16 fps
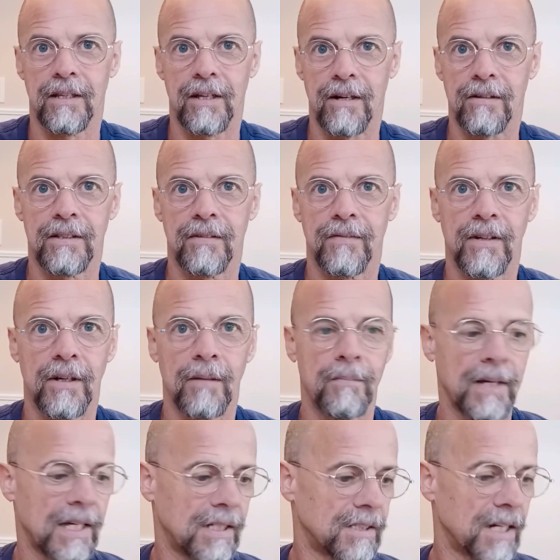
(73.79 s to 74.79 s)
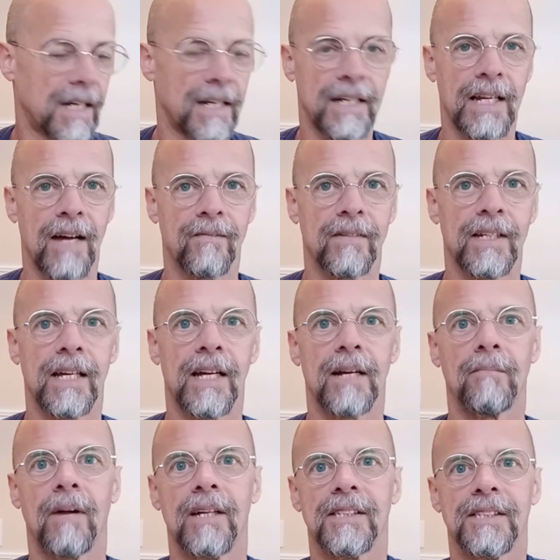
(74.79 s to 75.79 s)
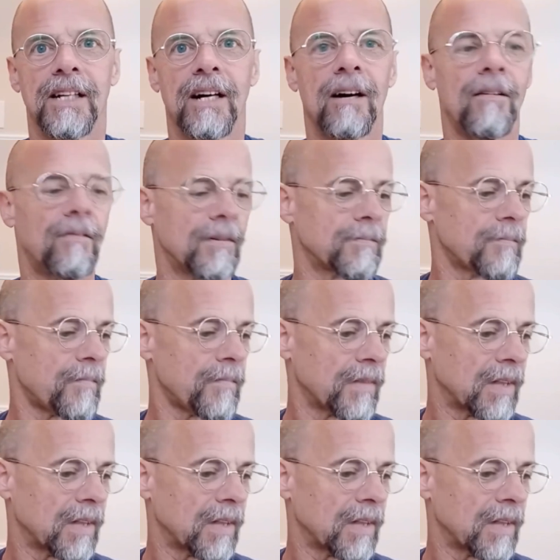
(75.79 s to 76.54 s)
there in the Philippines. I didn't have to get it myself.